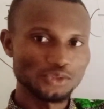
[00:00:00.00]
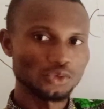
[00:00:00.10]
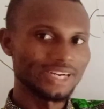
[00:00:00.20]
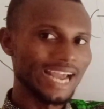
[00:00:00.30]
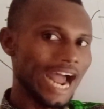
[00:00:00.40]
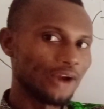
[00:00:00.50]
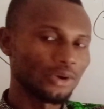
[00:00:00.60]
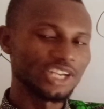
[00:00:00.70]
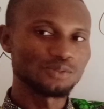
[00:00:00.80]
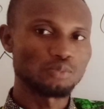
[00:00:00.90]
So the
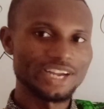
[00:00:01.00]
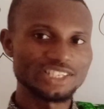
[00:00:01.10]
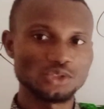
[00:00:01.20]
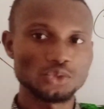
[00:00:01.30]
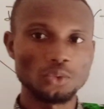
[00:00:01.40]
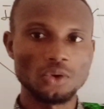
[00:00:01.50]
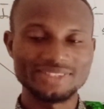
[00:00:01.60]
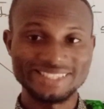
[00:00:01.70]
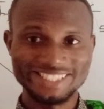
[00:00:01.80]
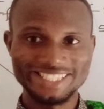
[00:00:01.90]
arrow is pointing
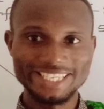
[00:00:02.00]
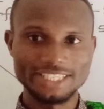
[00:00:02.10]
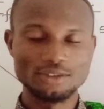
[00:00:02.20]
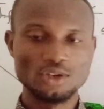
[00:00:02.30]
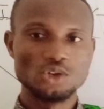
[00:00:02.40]
towards Z.